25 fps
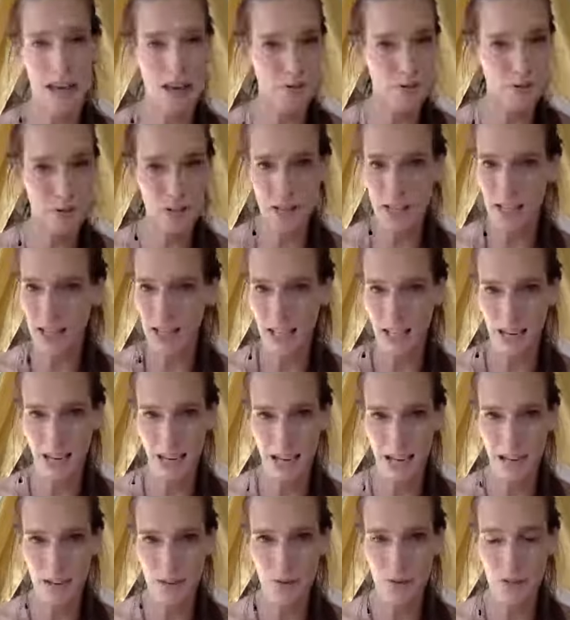everything in
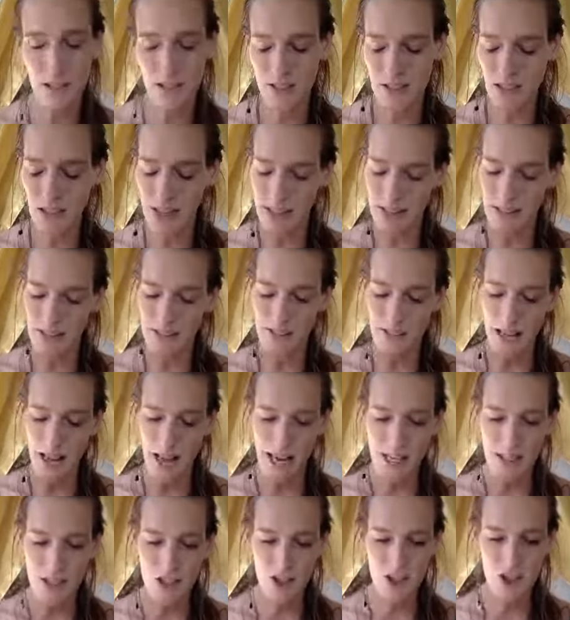life. There's like this
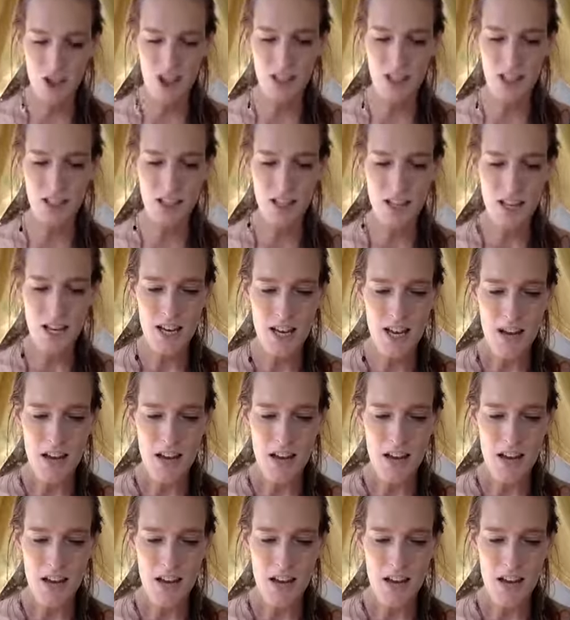energy